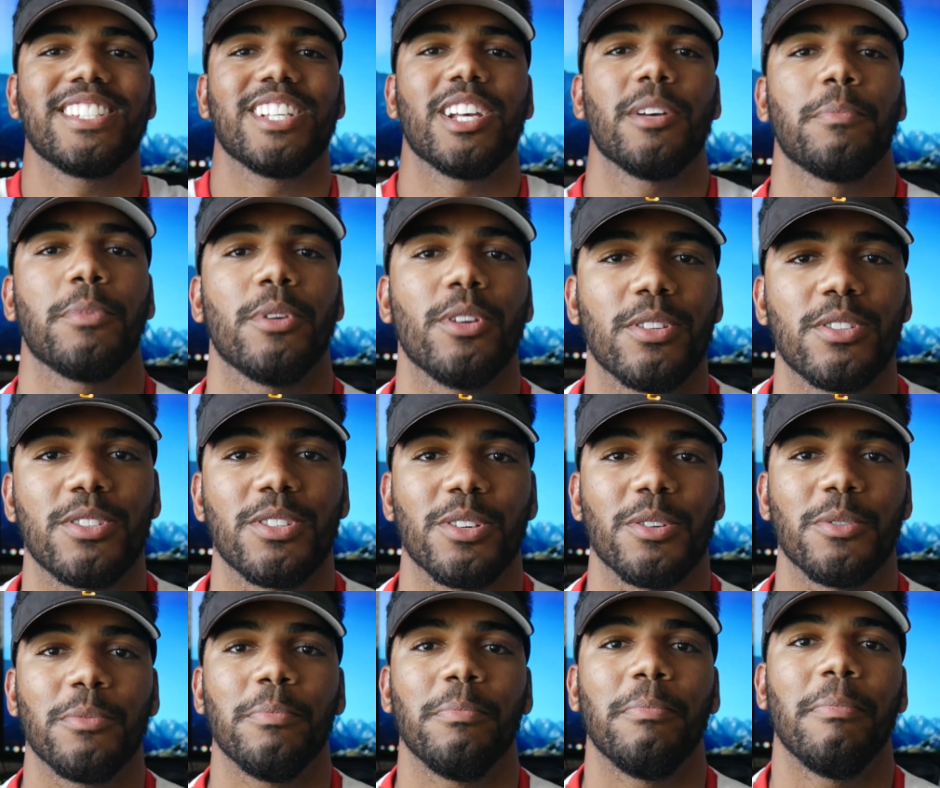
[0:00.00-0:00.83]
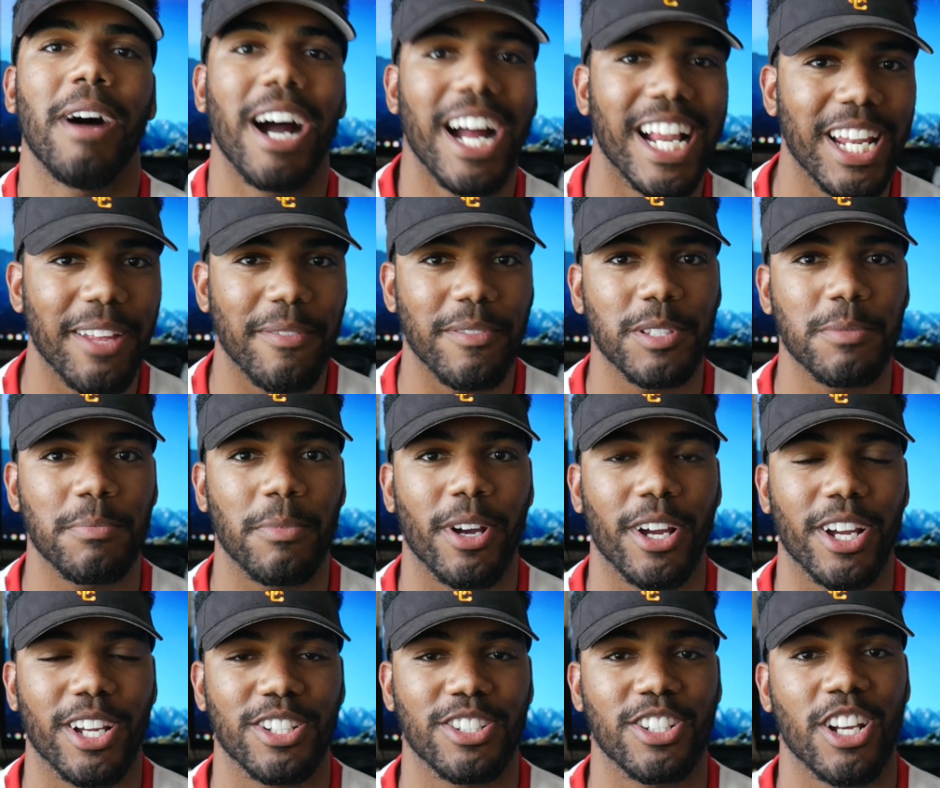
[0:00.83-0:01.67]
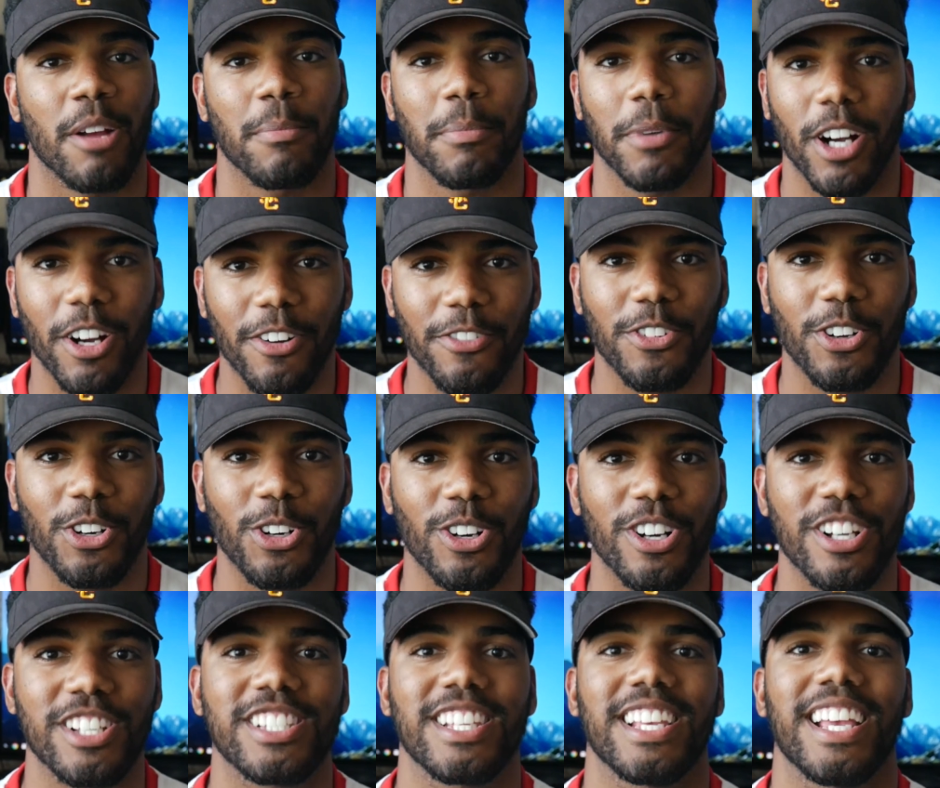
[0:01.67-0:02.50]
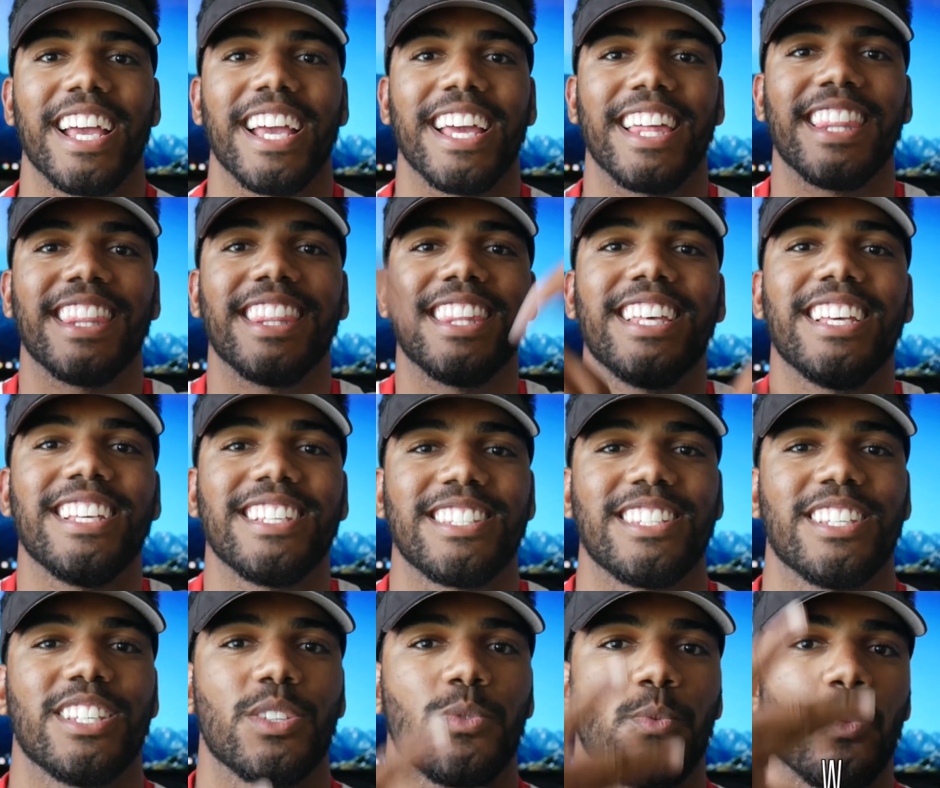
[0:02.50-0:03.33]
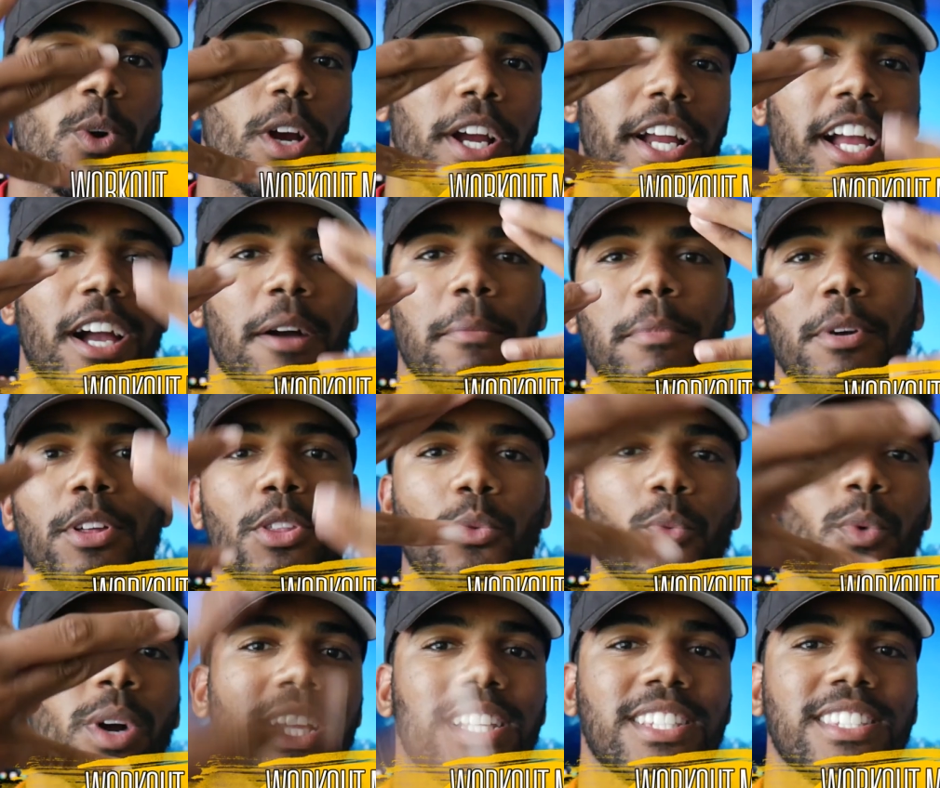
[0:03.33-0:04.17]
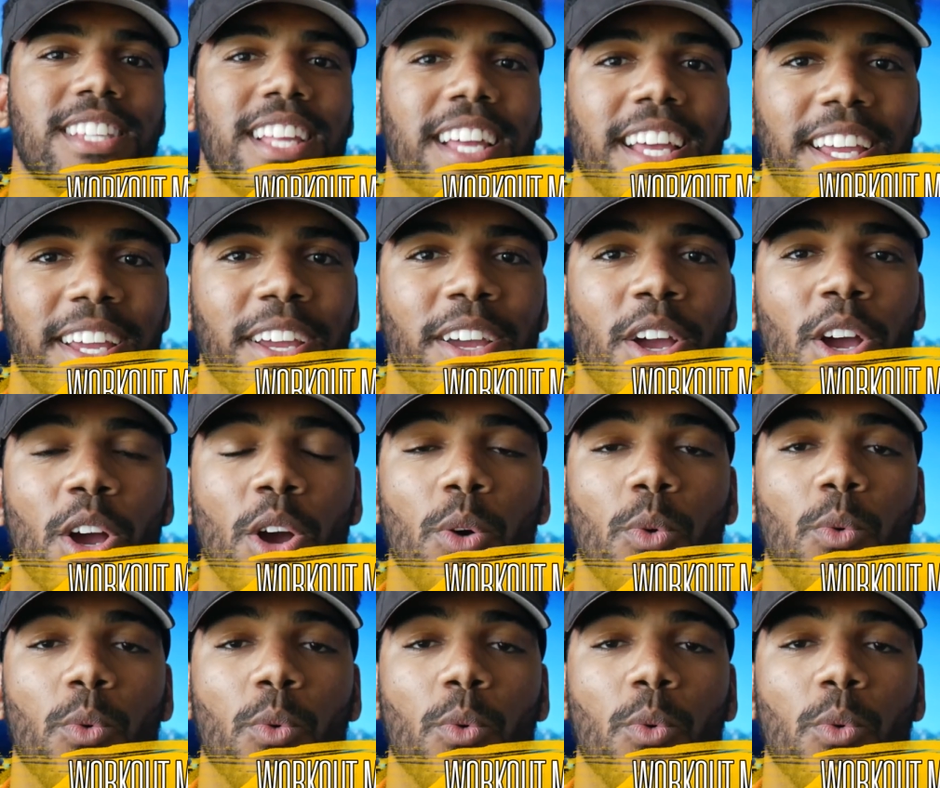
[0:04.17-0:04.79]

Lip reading: is up, YouTube? My name is Marcus Sharpe, of course, and this is Workout Myth Wednesday,